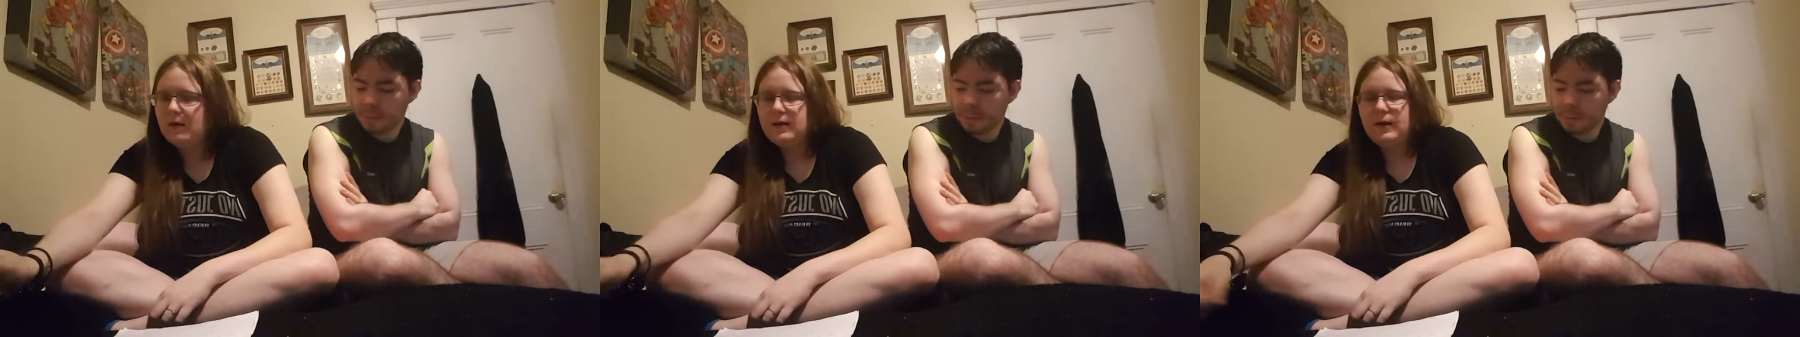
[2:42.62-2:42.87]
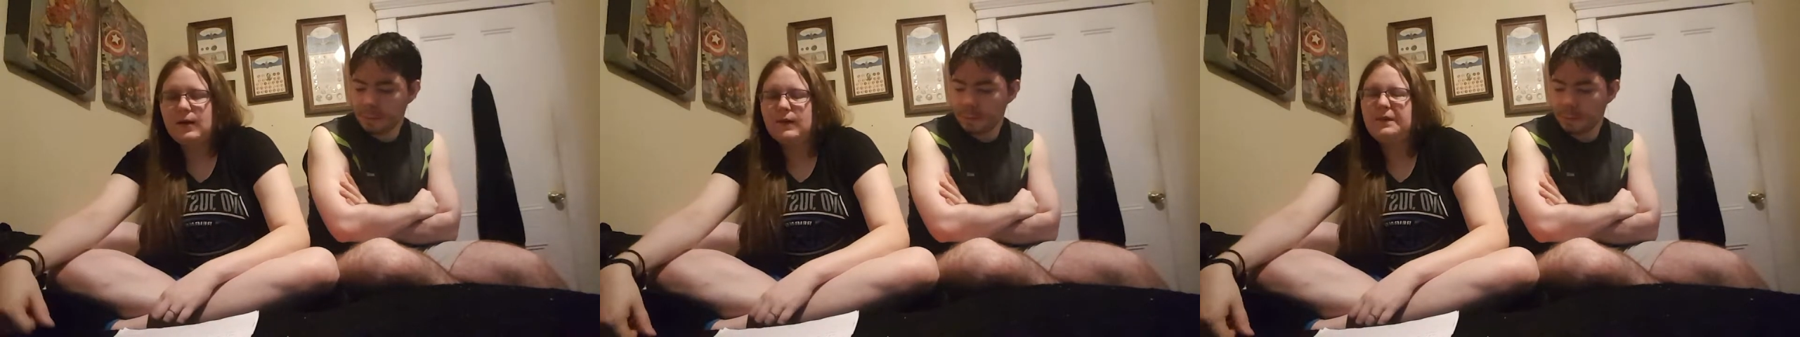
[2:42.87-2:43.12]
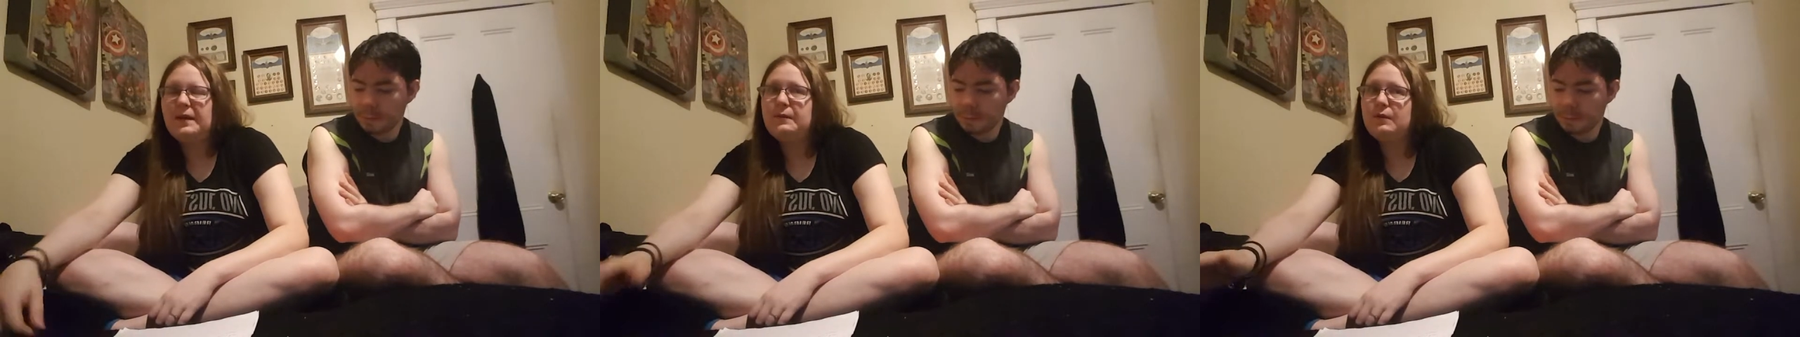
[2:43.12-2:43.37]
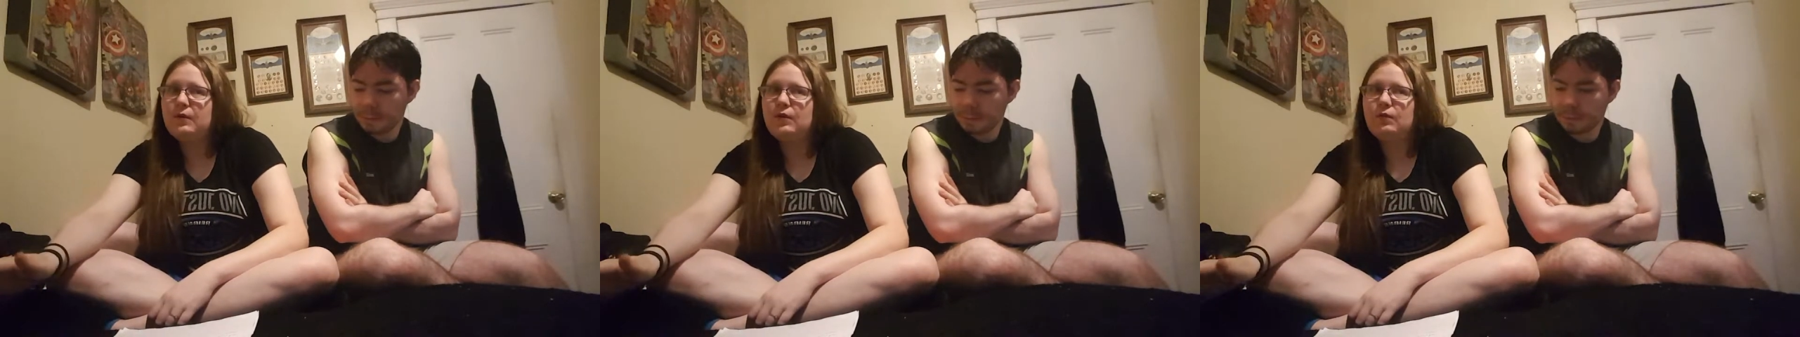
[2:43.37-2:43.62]
Speaker 1: Yeah, they
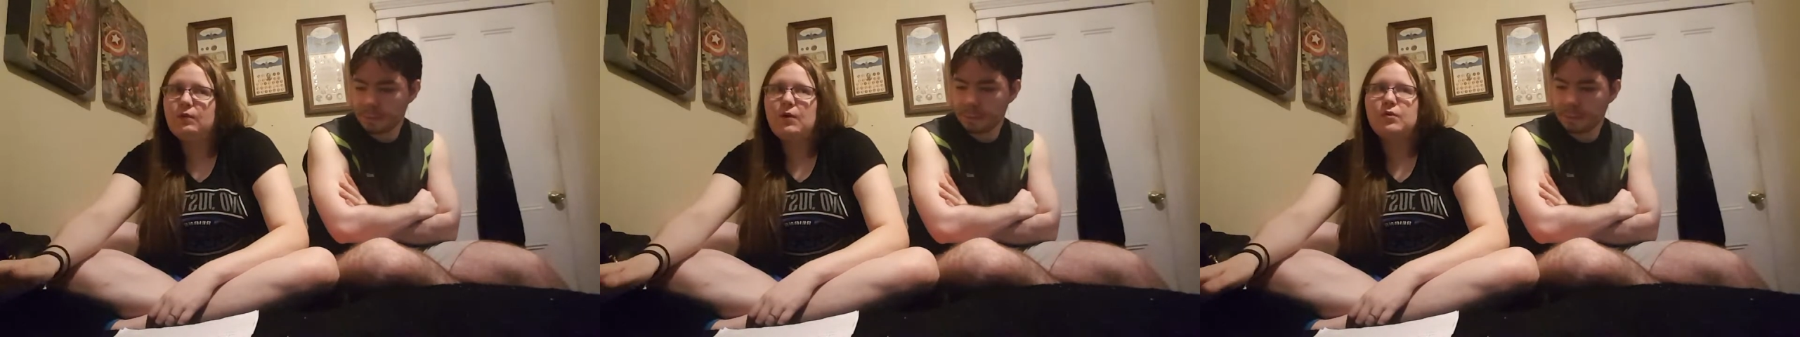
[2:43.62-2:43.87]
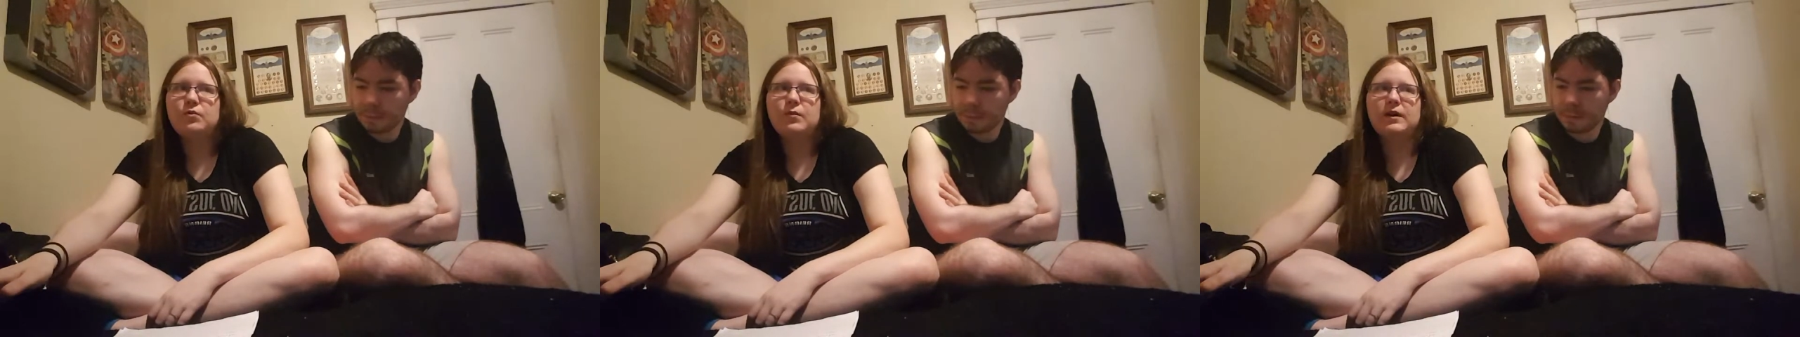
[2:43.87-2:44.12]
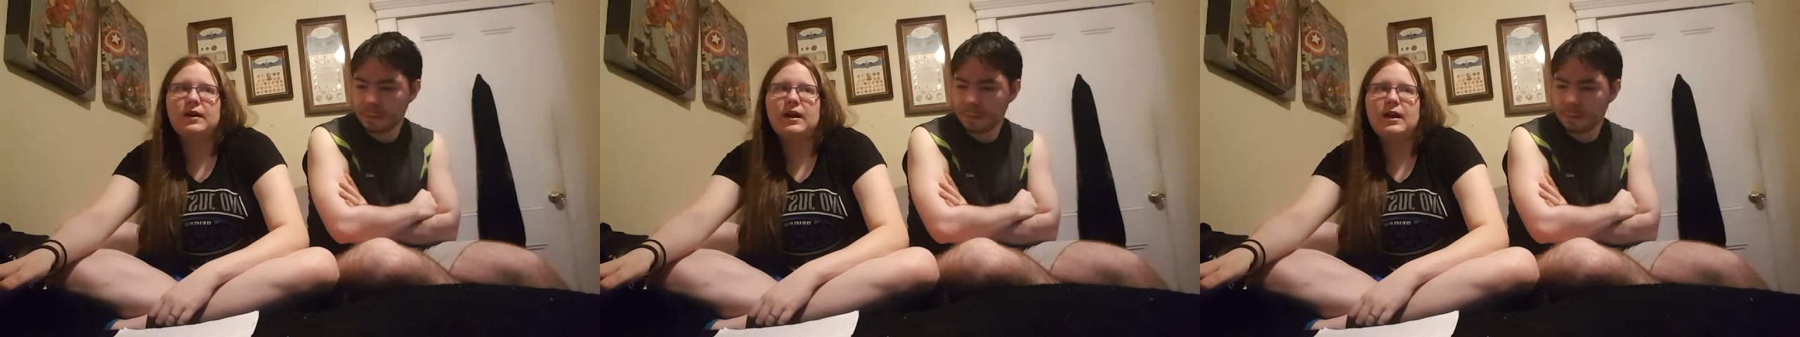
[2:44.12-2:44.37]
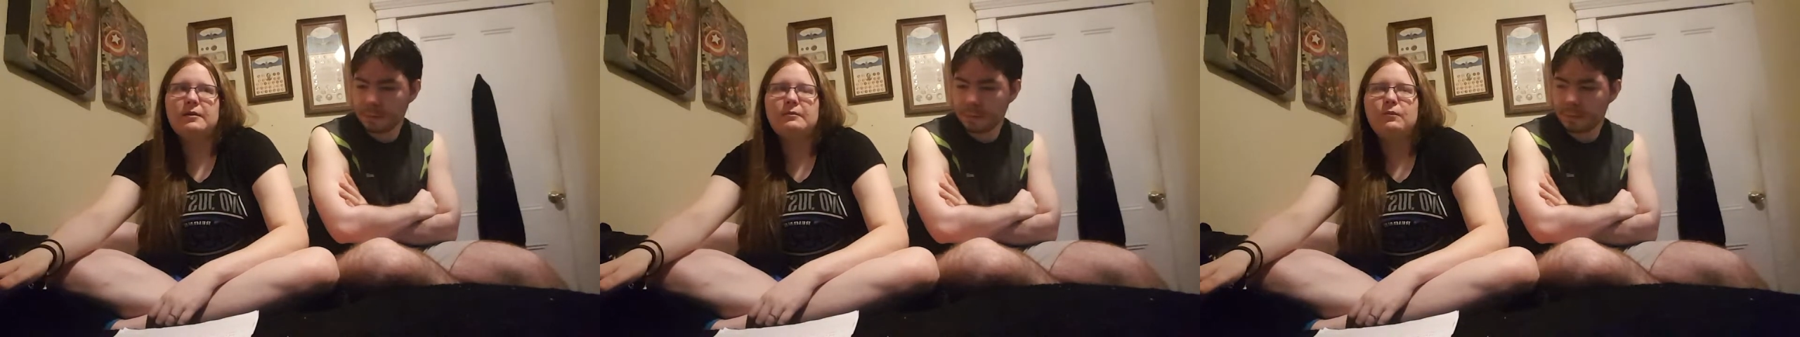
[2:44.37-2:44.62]
were gross when it
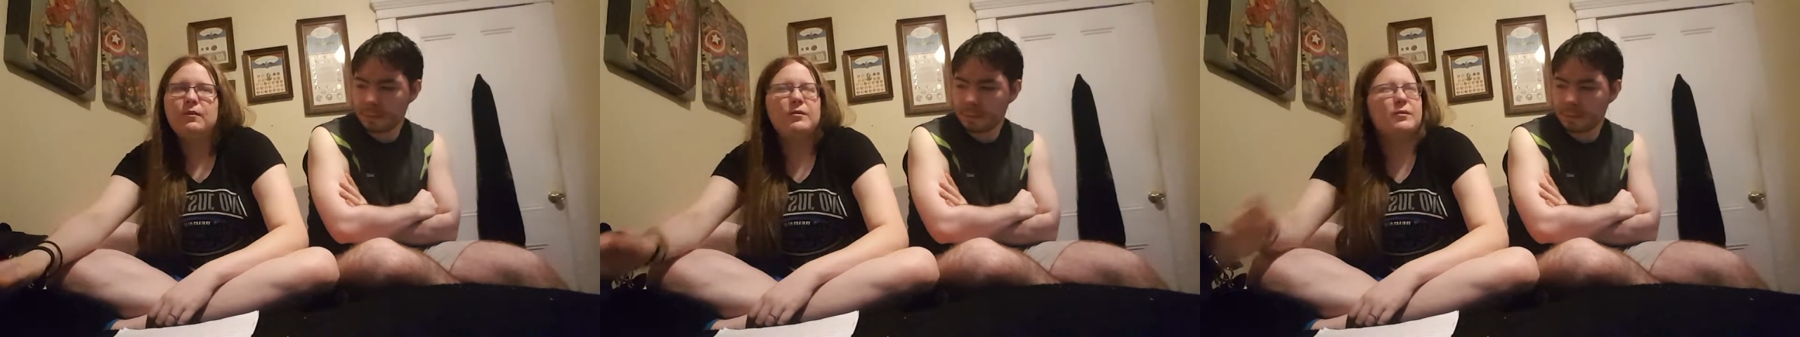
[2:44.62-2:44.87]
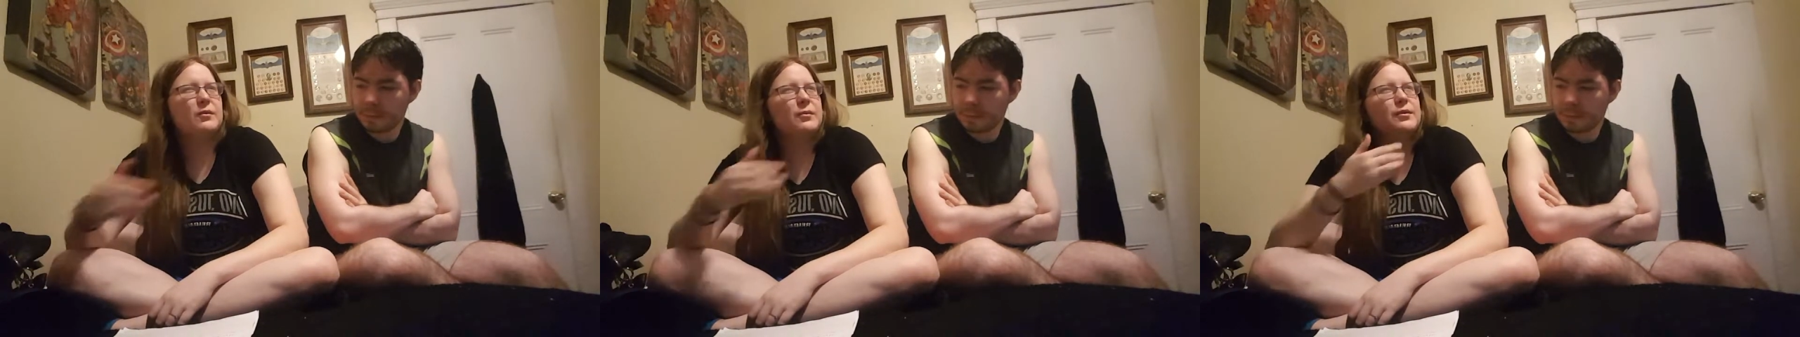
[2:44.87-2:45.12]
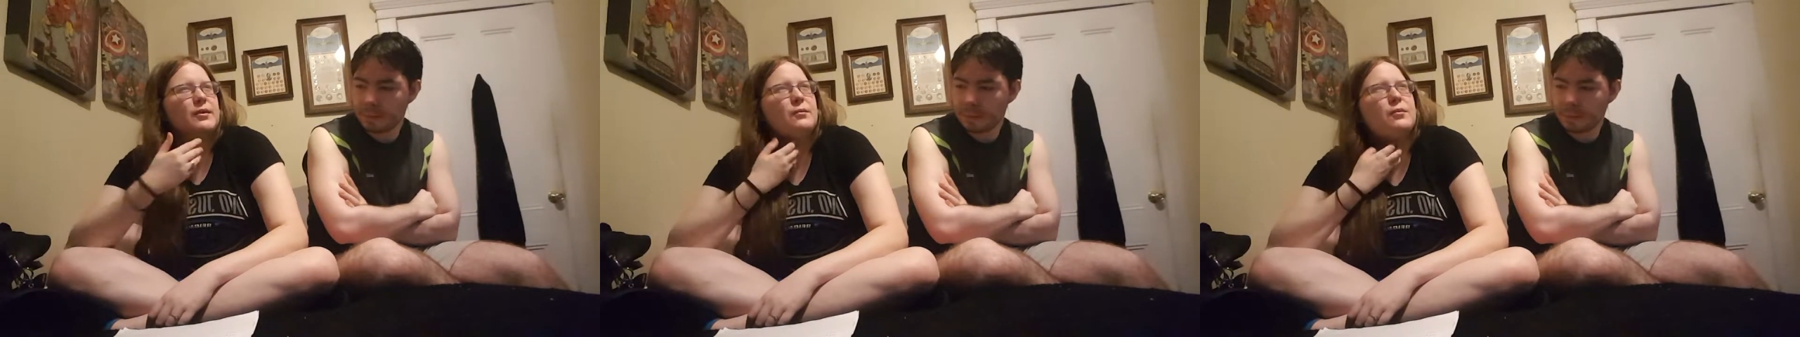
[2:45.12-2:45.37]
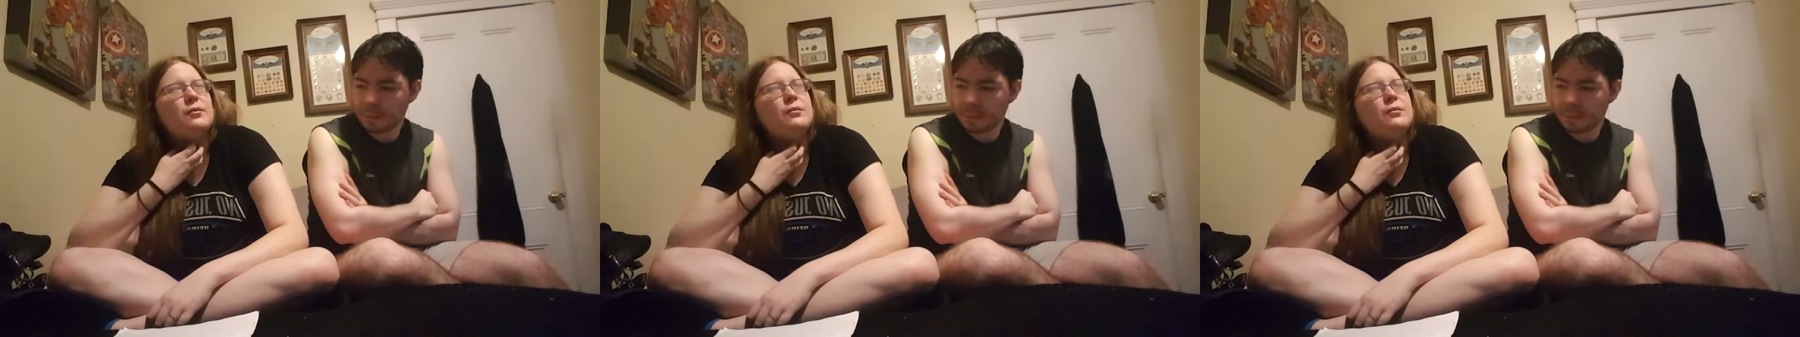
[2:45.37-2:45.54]
came. Where was it?